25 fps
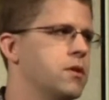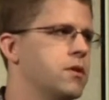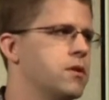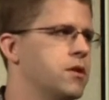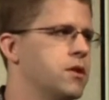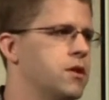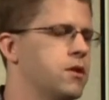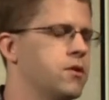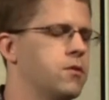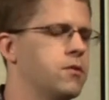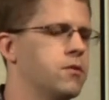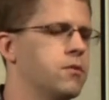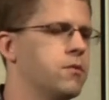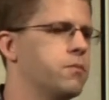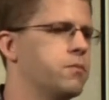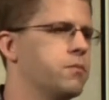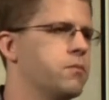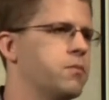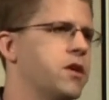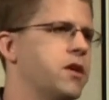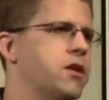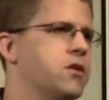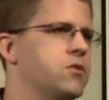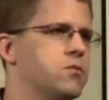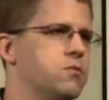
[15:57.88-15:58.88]
you know,
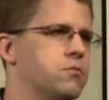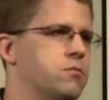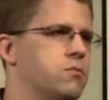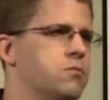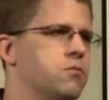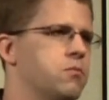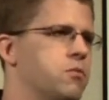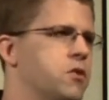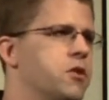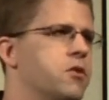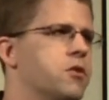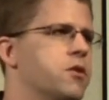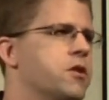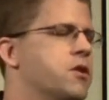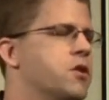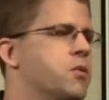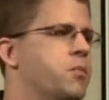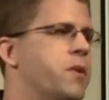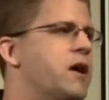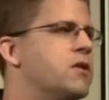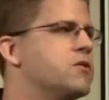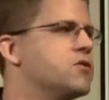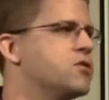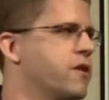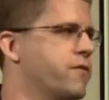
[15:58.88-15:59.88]
kids literally could
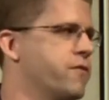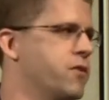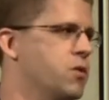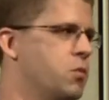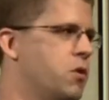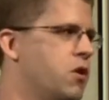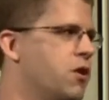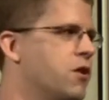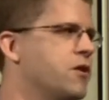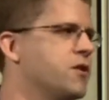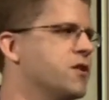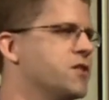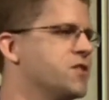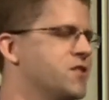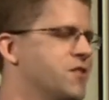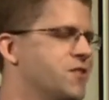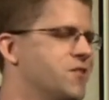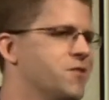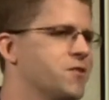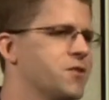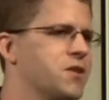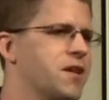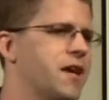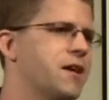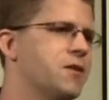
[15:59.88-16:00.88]
bounce off the walls. You
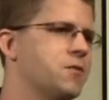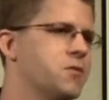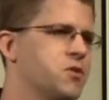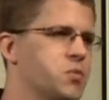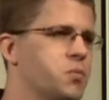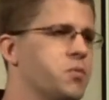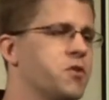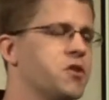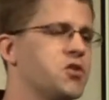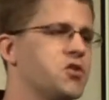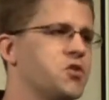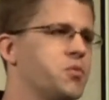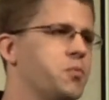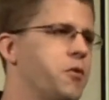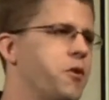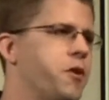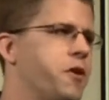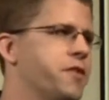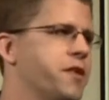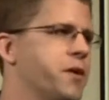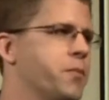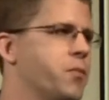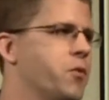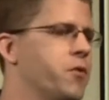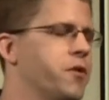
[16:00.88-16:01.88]
know, the Colin was pretty small
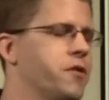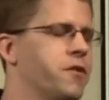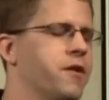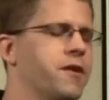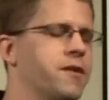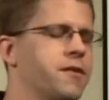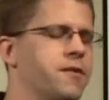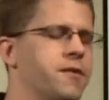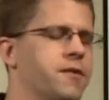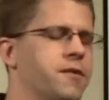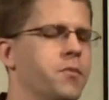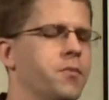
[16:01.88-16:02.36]
at that point, luckily,